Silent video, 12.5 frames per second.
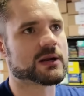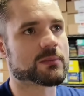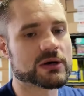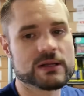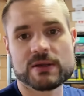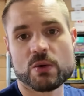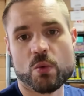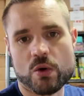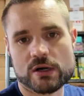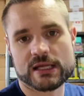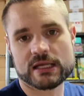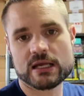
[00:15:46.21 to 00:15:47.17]
a pretty big
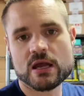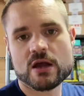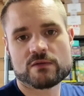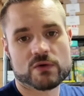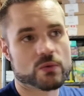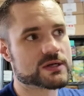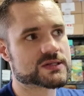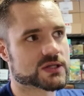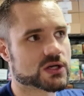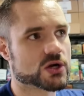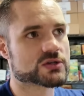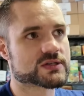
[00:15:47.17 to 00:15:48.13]
warning for Wizards
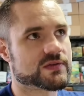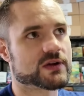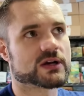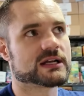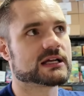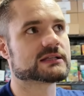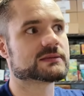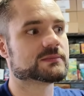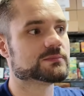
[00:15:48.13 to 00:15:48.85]
of the Coast if they're going to